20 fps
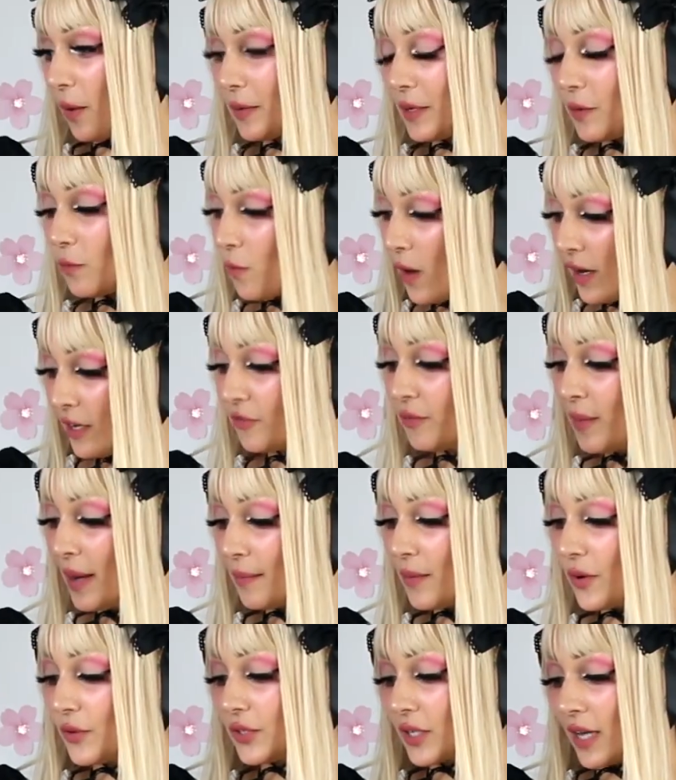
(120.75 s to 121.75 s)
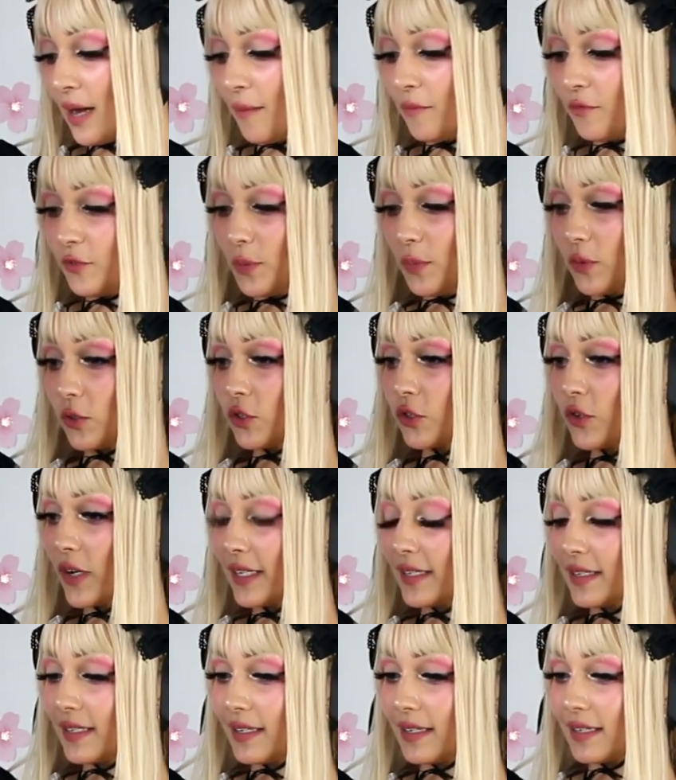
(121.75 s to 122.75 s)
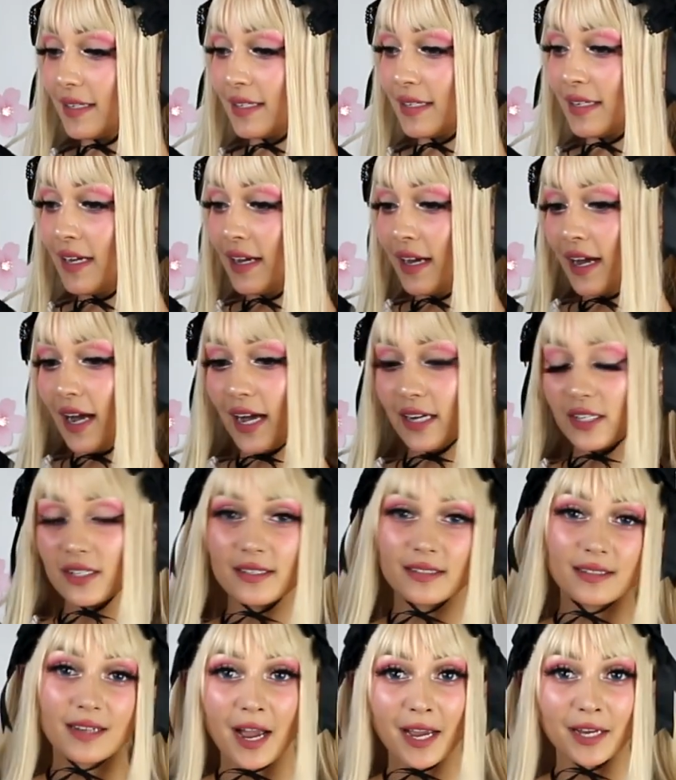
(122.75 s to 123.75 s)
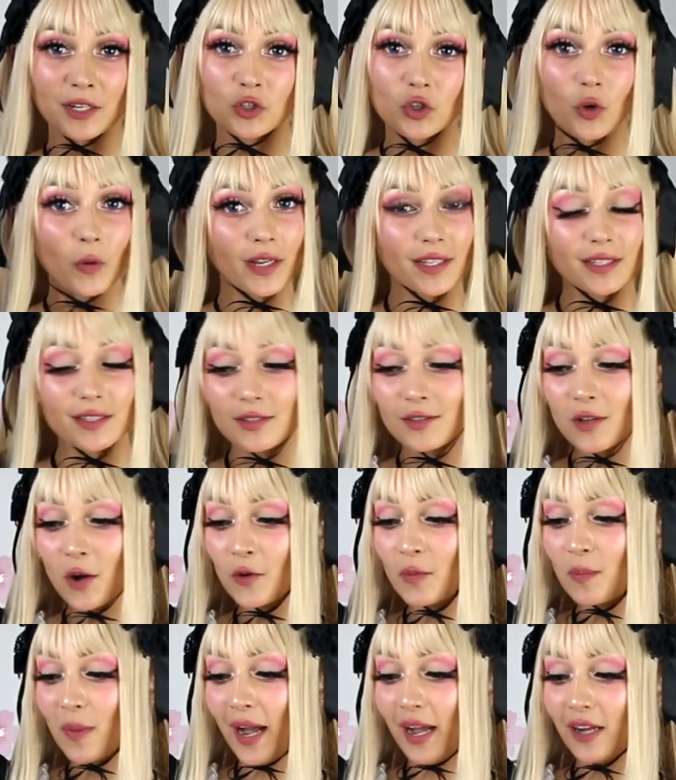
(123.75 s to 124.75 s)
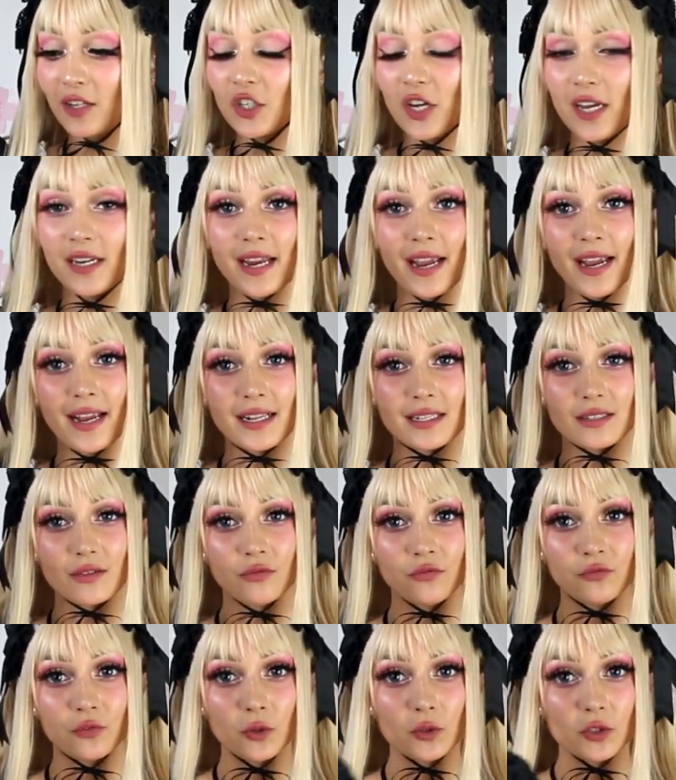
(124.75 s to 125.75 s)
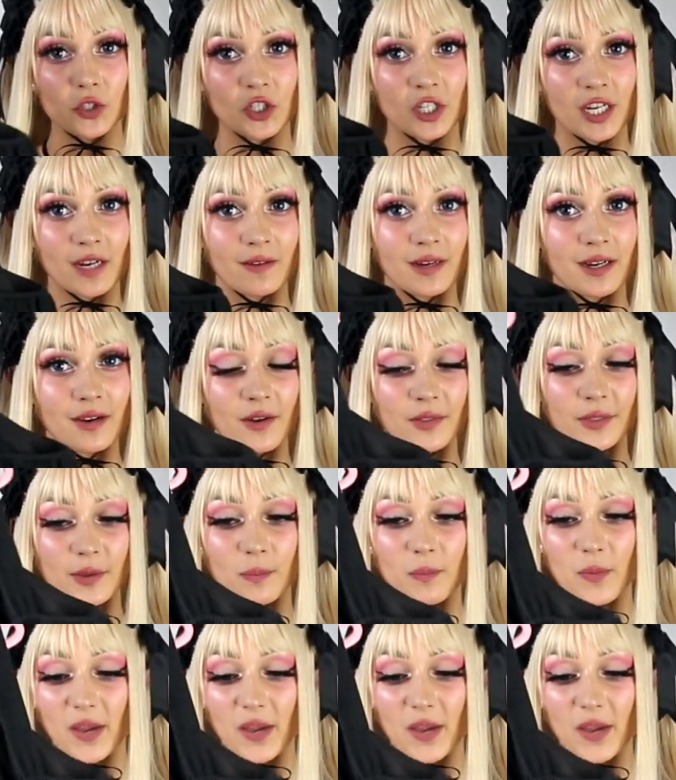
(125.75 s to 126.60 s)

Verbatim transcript: Probably one of my most comfortable dresses. I just, I enjoy it so much. It has full shirring on the